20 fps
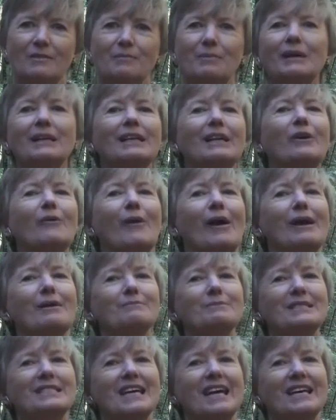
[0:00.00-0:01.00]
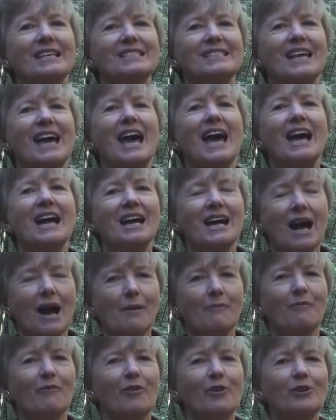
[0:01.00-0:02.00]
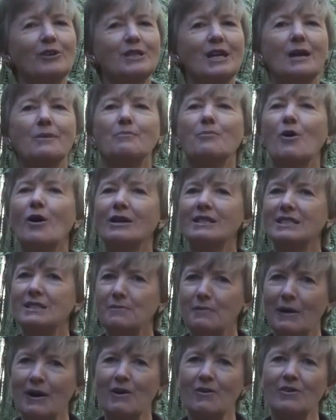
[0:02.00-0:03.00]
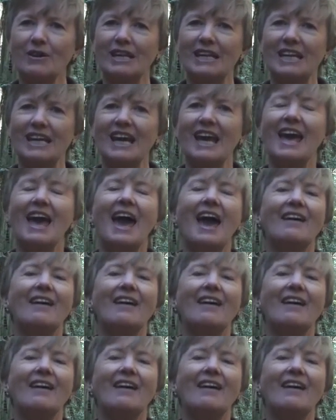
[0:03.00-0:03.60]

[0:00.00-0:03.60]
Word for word: Billy Graham says, "Comfort and prosperity